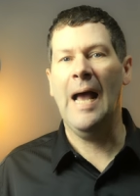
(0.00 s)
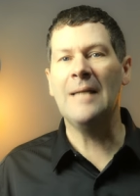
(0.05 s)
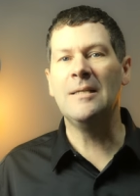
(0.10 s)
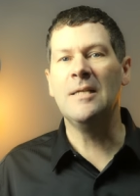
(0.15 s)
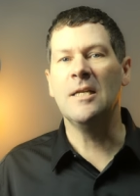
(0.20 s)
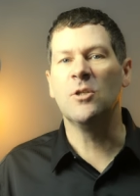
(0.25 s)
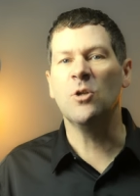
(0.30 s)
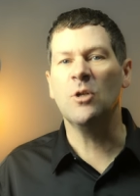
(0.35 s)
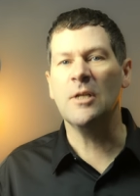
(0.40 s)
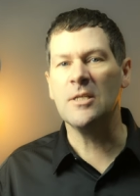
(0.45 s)
A
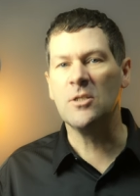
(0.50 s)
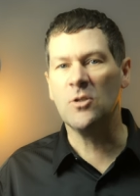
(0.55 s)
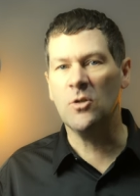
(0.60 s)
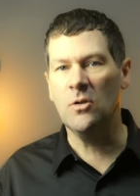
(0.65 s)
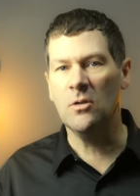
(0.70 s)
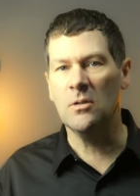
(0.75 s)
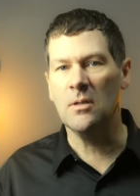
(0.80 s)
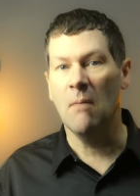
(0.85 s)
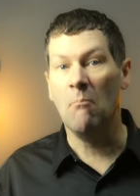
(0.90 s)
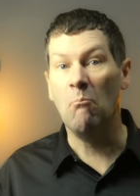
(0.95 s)
little is
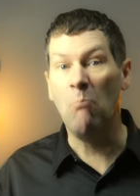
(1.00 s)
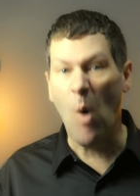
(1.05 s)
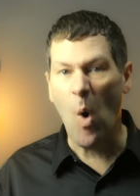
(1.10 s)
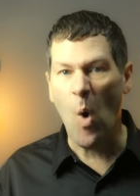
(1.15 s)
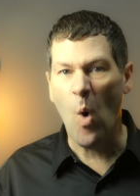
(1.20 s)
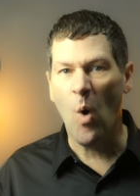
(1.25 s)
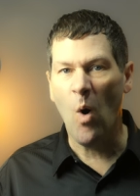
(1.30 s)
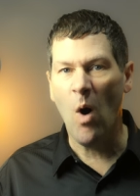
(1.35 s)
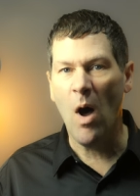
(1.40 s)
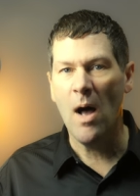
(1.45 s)
good.
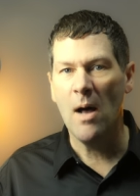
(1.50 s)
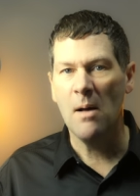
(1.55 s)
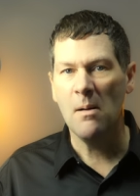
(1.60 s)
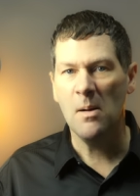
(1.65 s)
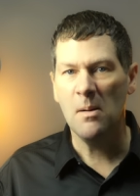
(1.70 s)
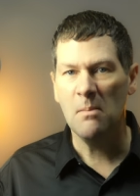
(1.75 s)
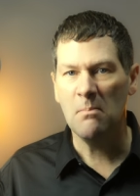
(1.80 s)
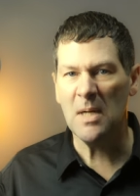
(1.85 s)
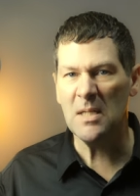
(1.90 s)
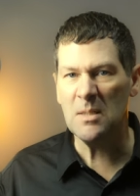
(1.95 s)
More
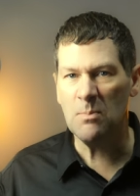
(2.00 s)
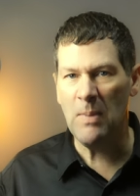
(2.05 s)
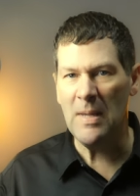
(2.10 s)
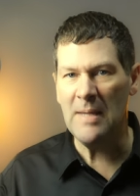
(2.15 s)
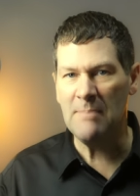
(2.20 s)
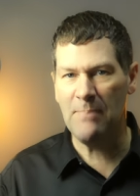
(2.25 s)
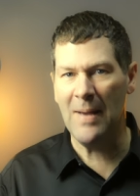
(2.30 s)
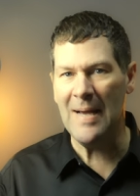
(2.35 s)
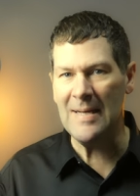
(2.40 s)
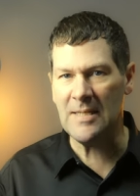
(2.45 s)
must
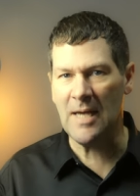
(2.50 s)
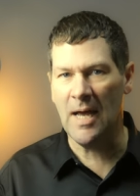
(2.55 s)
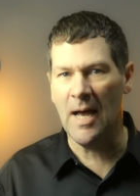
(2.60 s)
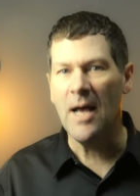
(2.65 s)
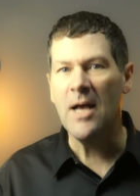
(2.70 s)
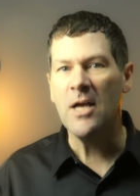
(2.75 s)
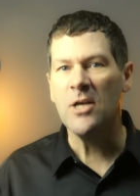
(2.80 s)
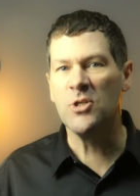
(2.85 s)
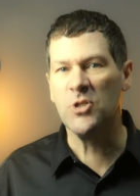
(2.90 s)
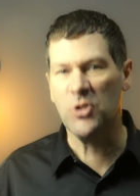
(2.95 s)
be
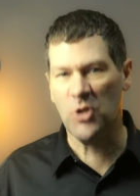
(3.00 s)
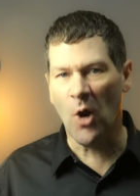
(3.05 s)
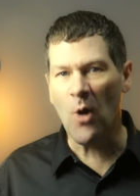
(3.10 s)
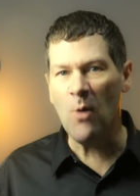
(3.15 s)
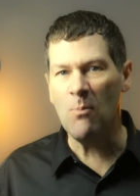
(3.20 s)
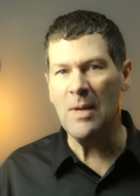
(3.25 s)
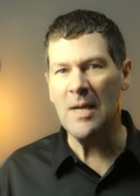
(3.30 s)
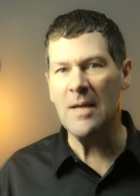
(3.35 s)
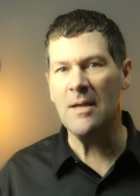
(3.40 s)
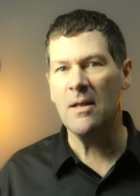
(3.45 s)
better.
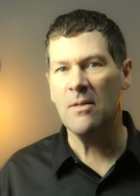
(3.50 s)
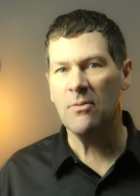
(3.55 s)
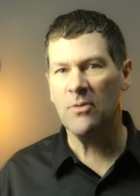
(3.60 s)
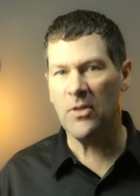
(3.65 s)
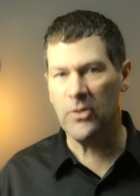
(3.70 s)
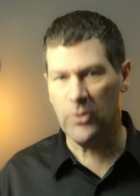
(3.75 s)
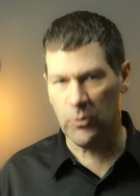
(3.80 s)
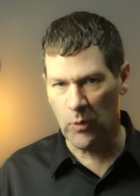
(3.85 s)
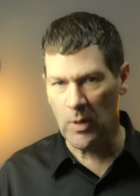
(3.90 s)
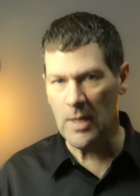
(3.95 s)
Show me
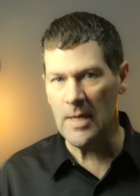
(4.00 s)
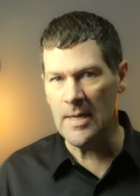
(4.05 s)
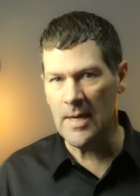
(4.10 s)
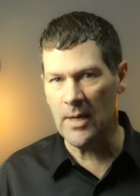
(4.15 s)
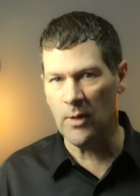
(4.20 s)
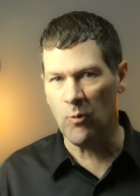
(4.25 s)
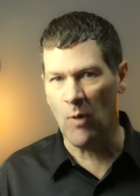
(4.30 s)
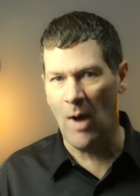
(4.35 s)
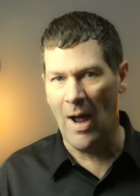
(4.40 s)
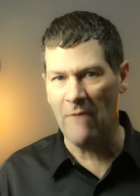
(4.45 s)
the
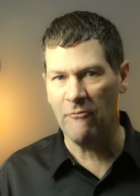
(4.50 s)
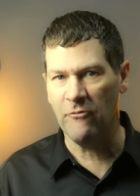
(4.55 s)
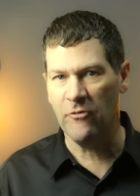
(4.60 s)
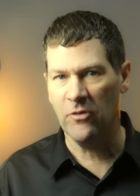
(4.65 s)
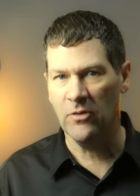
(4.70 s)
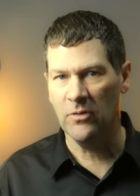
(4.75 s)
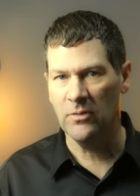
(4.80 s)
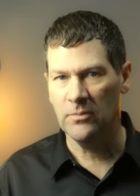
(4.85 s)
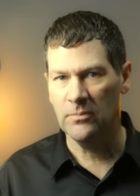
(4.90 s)
three-year graph.